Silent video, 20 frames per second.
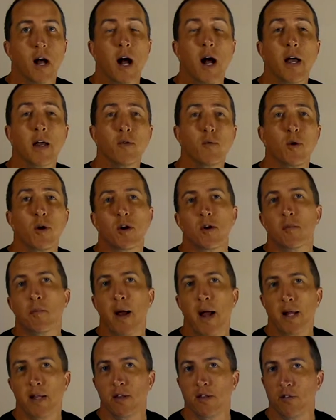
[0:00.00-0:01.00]
Hi, and
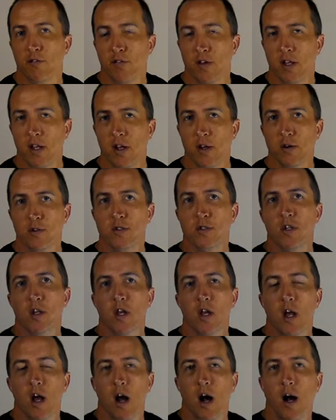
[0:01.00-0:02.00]
welcome back to the
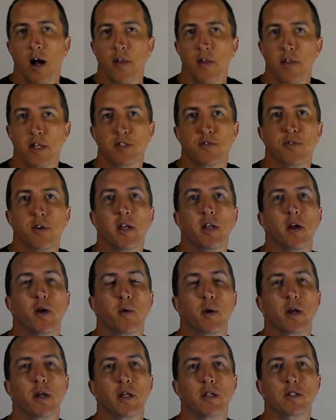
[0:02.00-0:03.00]
videos. This
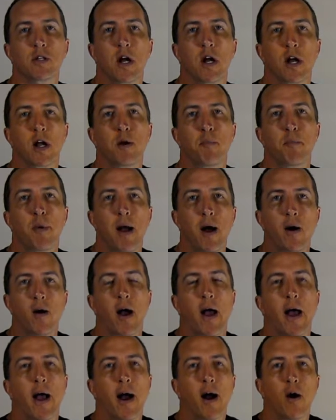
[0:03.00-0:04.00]
video we're going to talk
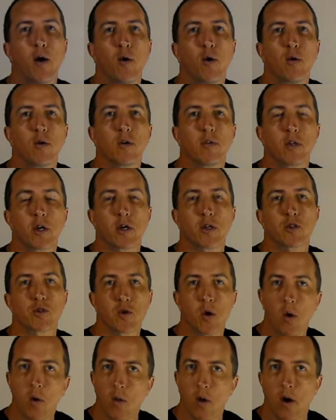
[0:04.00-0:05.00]
about how the
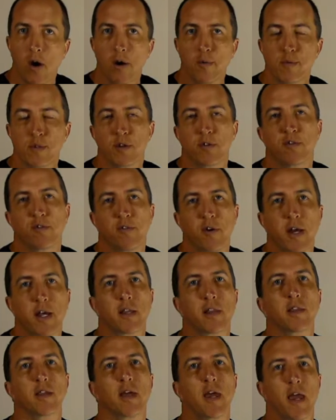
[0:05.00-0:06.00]
control arms
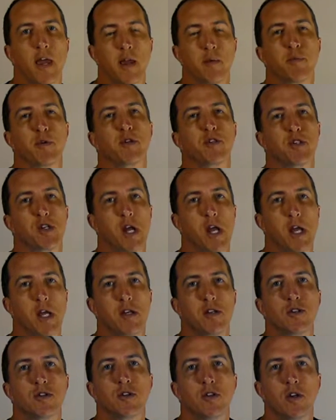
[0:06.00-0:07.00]
affect the camber
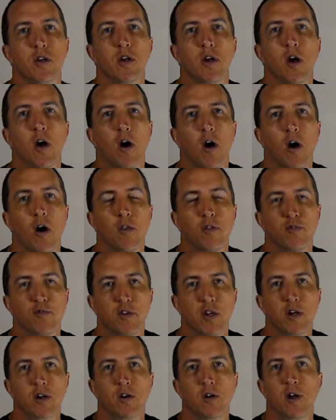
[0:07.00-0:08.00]
change on the
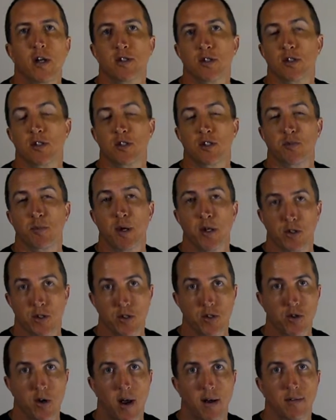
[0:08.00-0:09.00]
vehicle as the
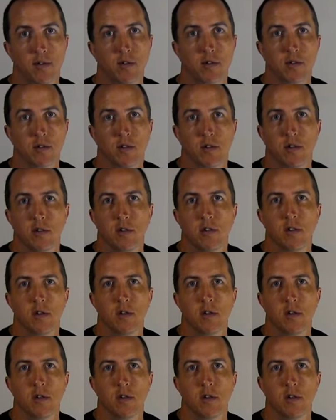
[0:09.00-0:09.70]
suspension travels.